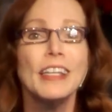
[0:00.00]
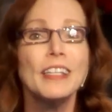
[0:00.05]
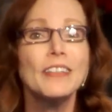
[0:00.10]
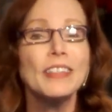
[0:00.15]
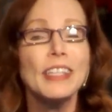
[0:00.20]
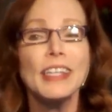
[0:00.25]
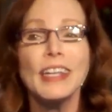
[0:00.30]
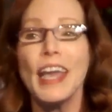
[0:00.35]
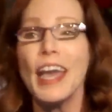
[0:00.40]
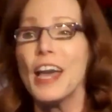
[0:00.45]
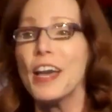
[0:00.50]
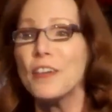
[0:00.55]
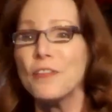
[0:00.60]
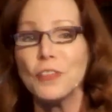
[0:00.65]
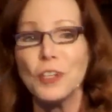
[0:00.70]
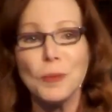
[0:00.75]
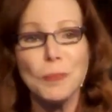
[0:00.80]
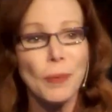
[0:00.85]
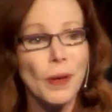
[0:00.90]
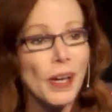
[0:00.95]
that
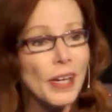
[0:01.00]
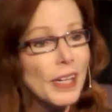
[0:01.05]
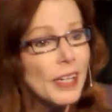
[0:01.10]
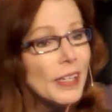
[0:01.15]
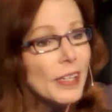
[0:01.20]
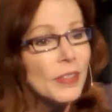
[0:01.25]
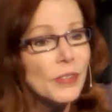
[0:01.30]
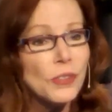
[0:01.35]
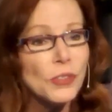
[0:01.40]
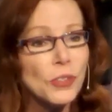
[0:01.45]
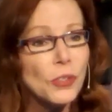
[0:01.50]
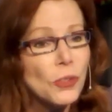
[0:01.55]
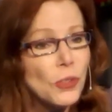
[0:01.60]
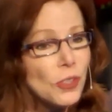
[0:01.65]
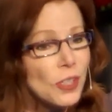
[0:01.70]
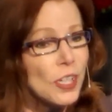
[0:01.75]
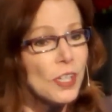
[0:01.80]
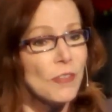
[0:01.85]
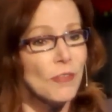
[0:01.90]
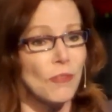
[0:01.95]
everybody is
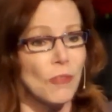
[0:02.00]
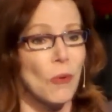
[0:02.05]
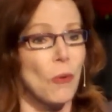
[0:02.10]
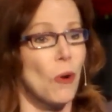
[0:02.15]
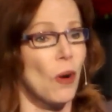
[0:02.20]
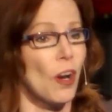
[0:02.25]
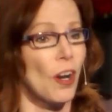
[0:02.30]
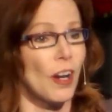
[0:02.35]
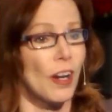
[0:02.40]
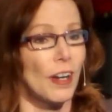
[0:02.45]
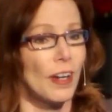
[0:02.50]
yearning for?